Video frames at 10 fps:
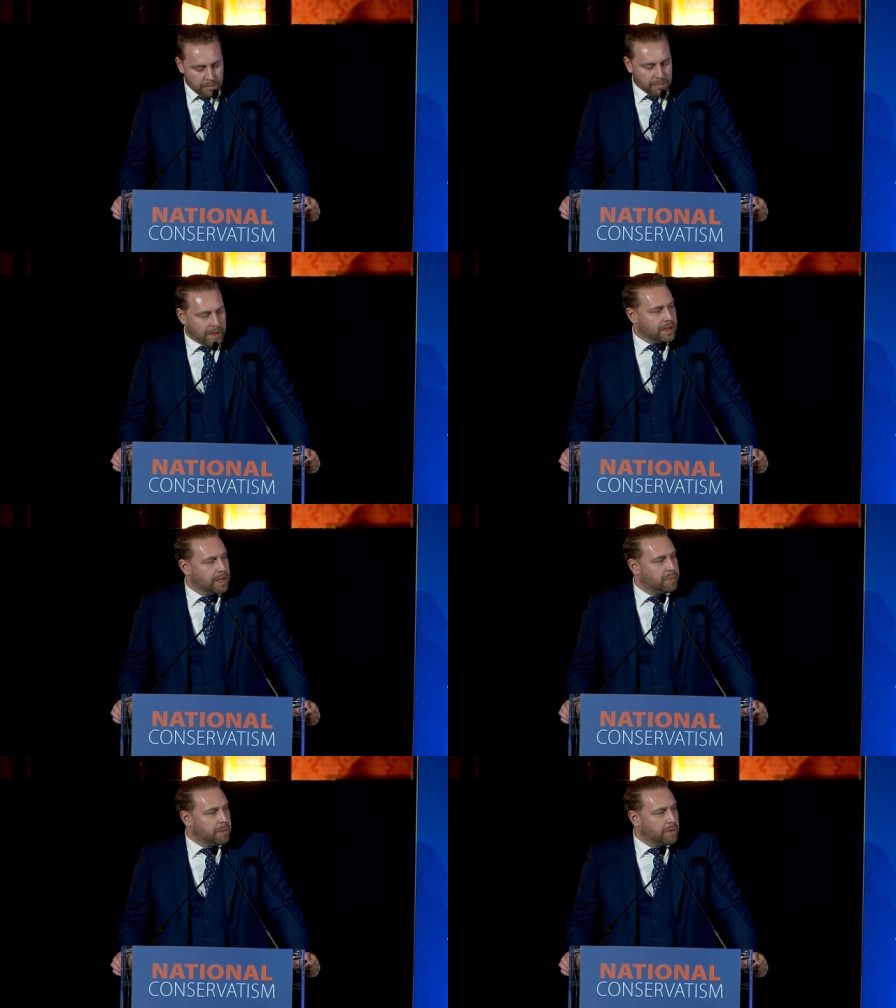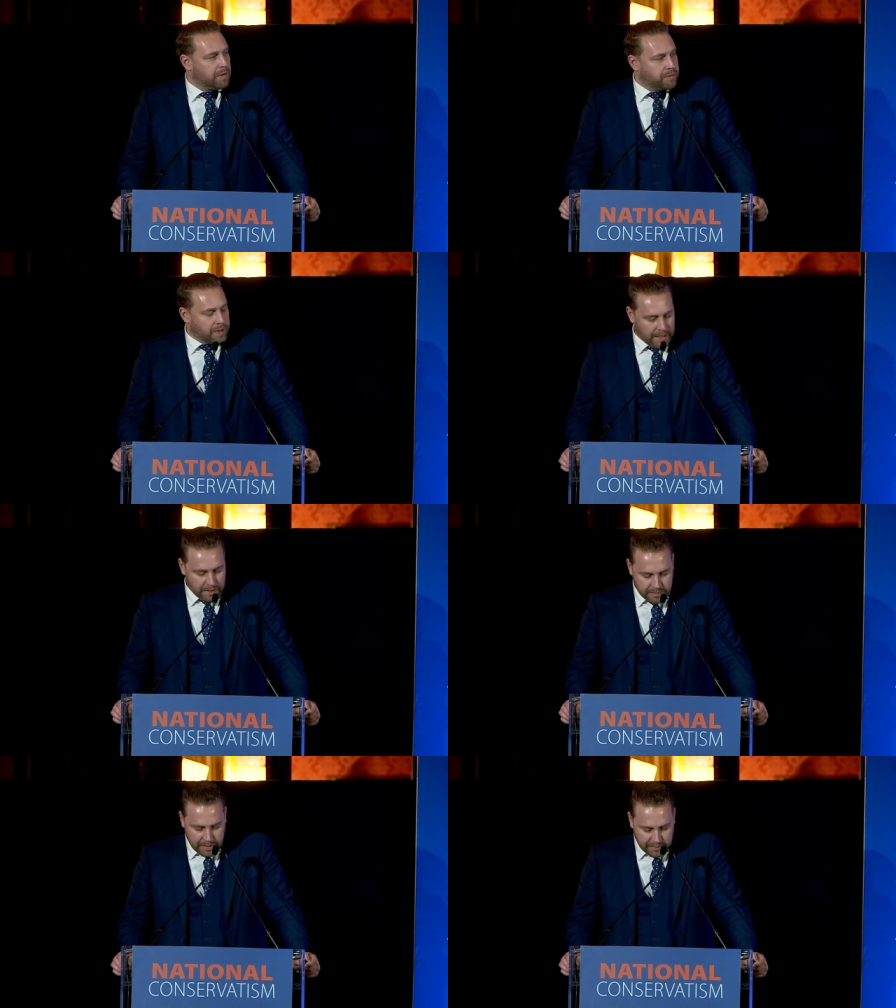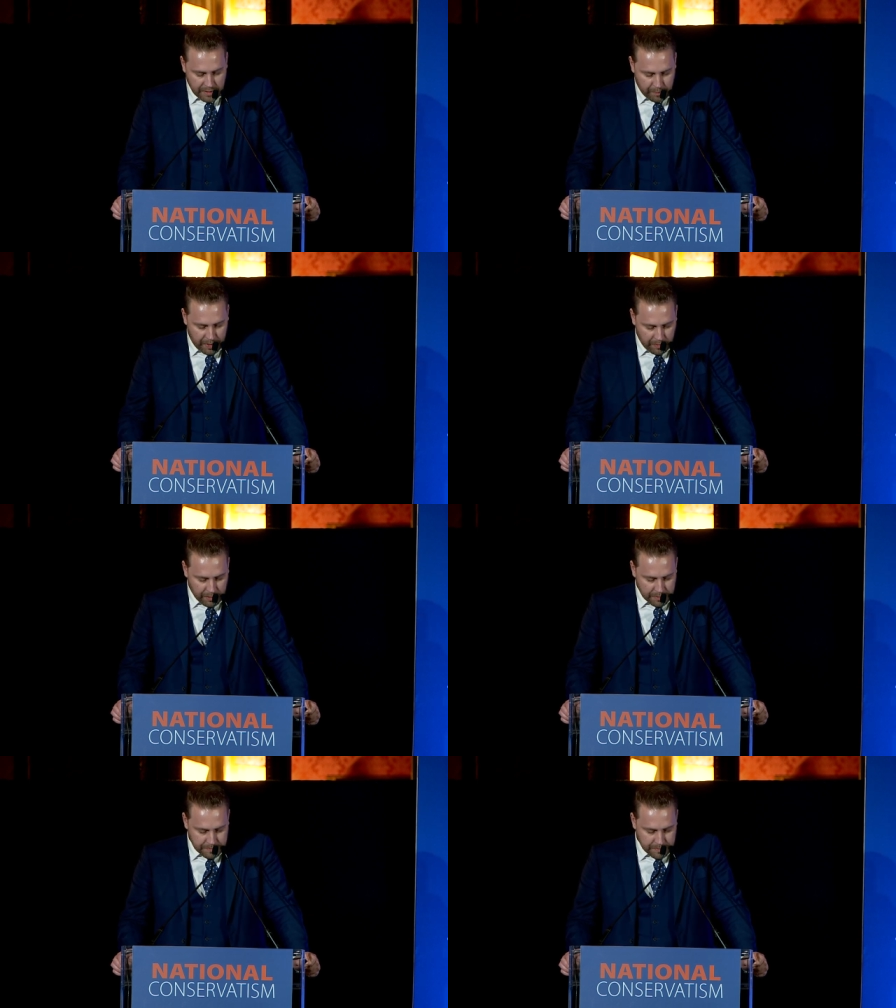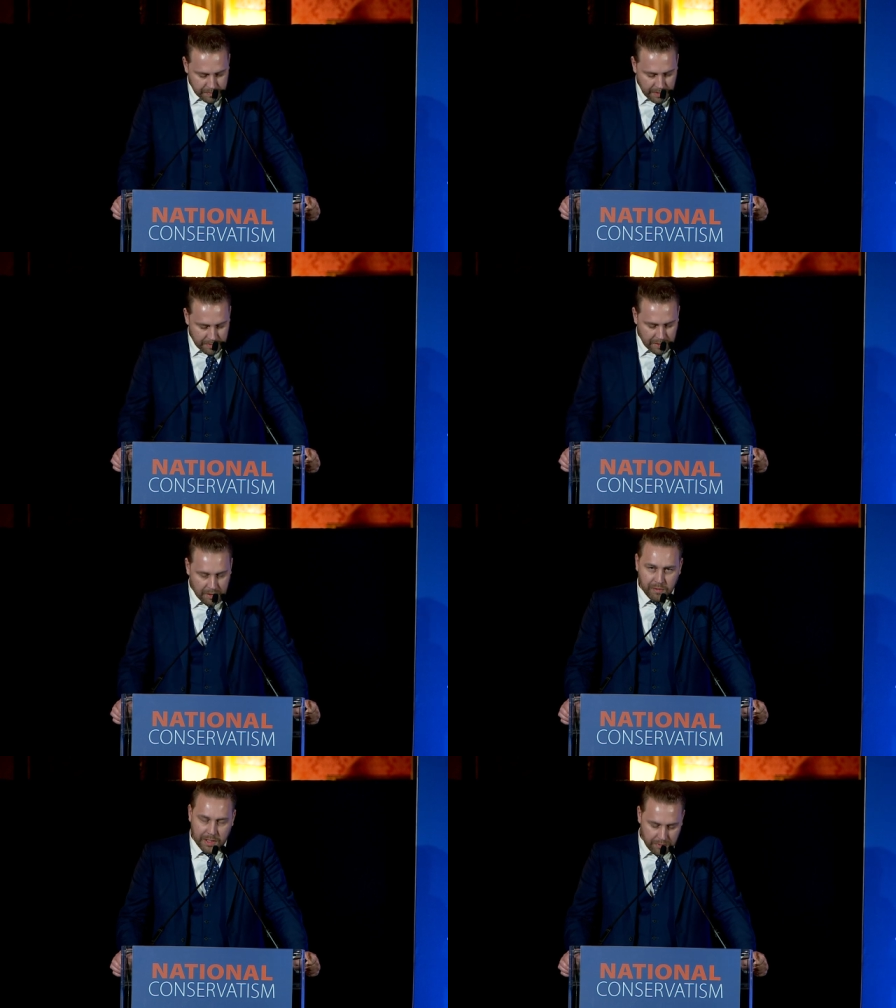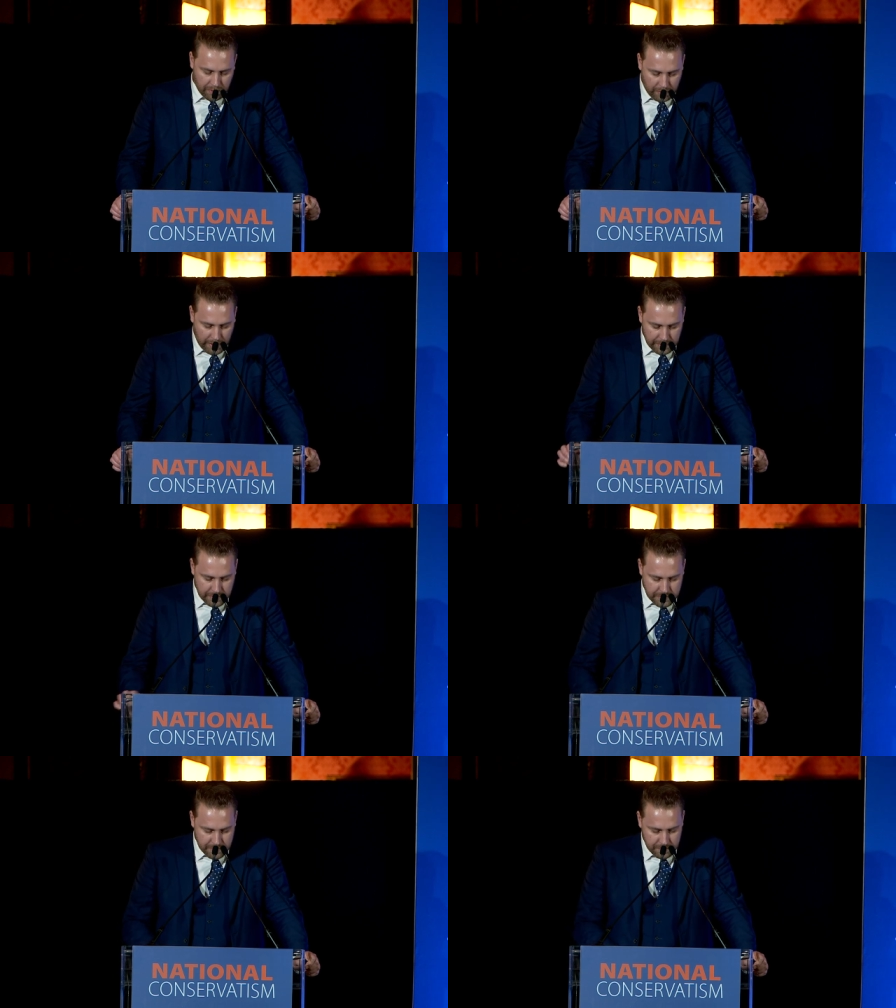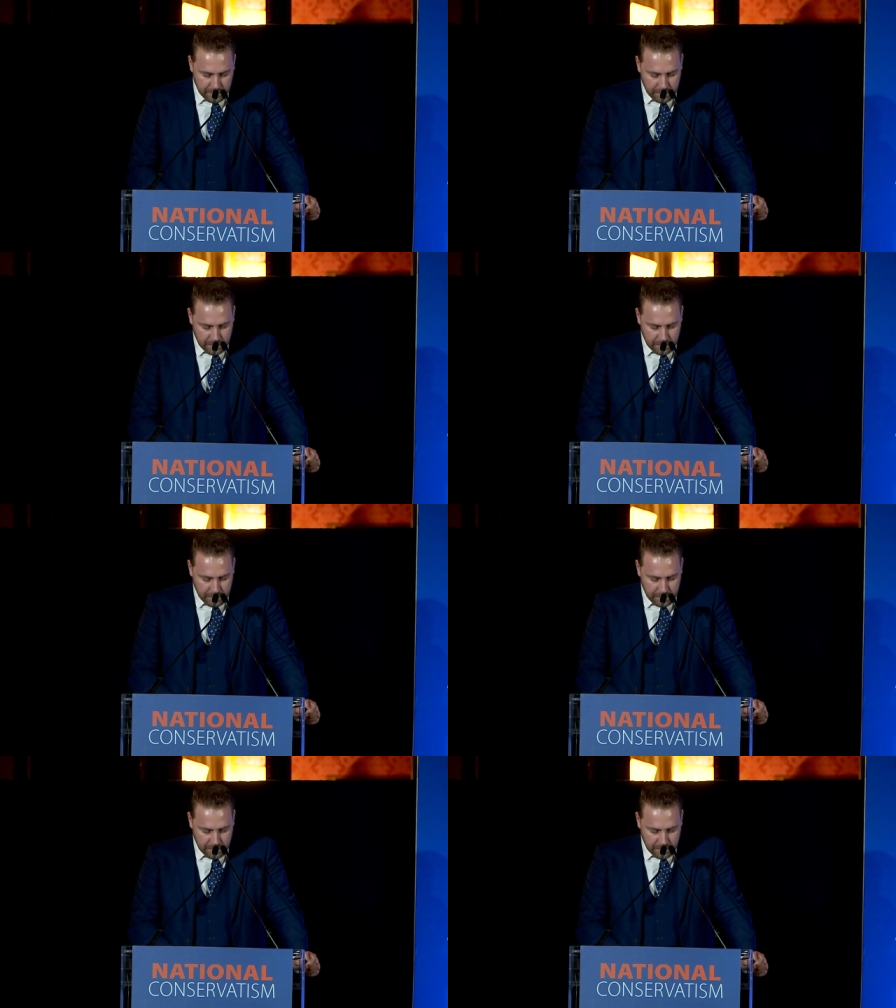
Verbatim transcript: Many people forget at their peril that individual rights